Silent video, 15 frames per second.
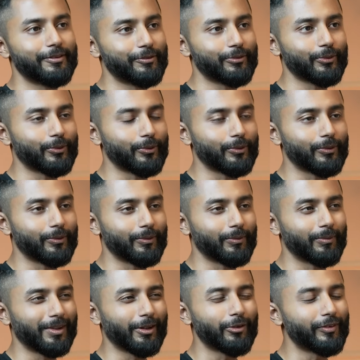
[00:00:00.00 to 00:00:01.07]

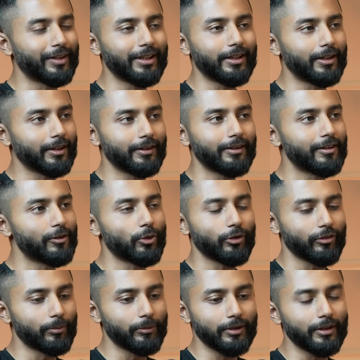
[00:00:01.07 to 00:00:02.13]
So it was very clear that this is not
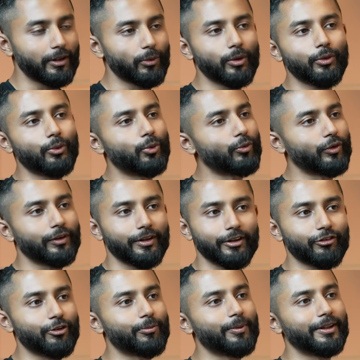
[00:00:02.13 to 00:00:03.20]
something that I want to do for the
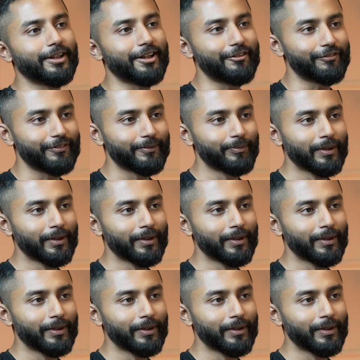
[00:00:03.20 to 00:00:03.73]
rest of my life.